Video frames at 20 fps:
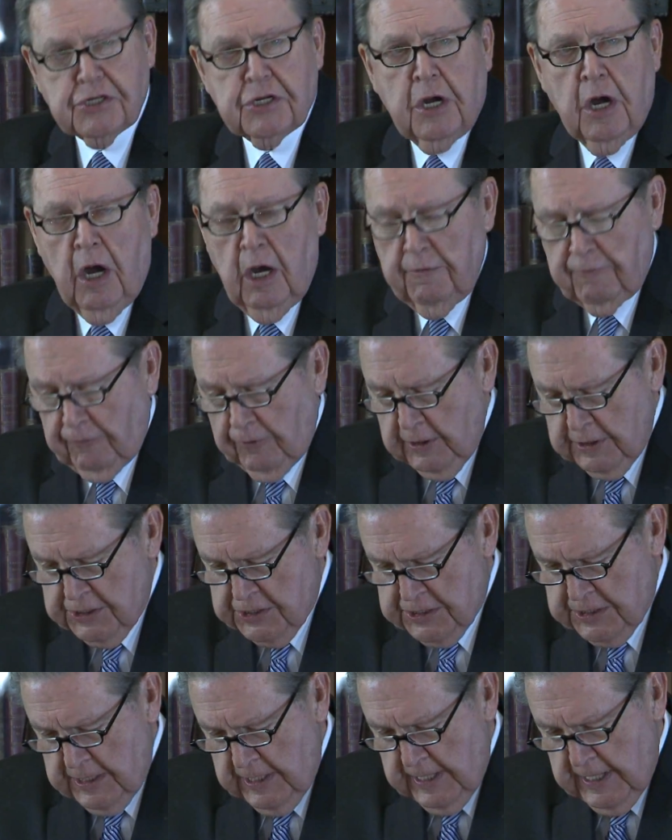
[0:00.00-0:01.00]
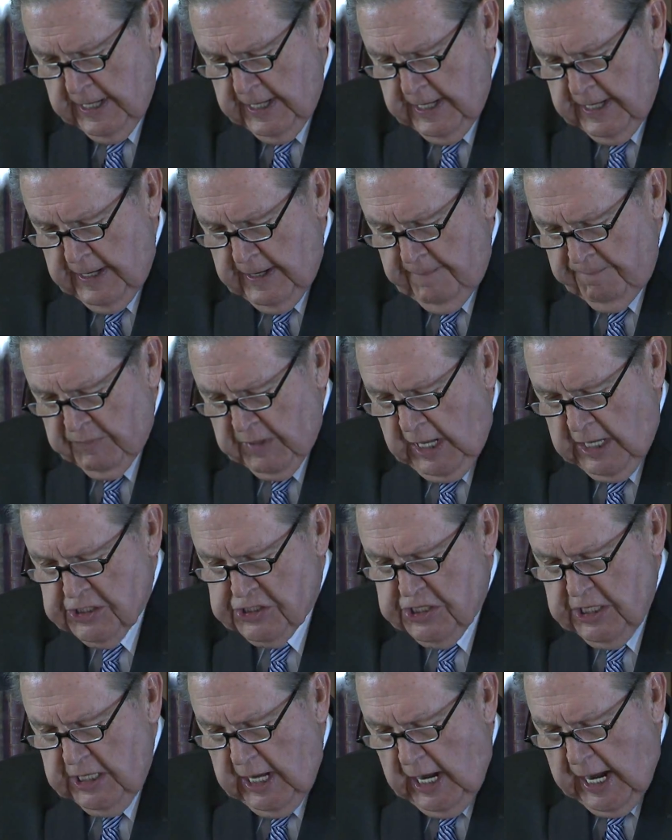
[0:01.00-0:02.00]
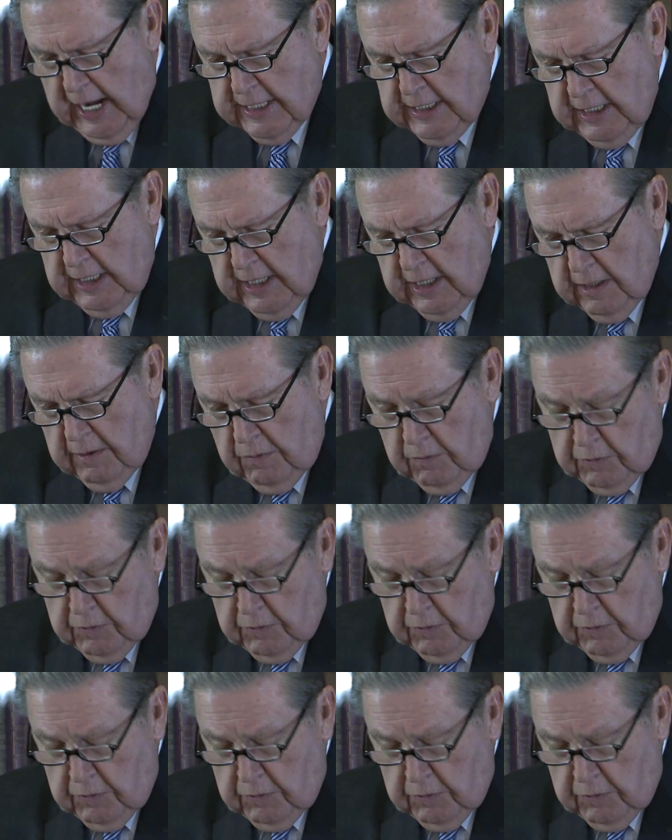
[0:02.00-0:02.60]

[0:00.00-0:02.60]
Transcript: conference is the idea,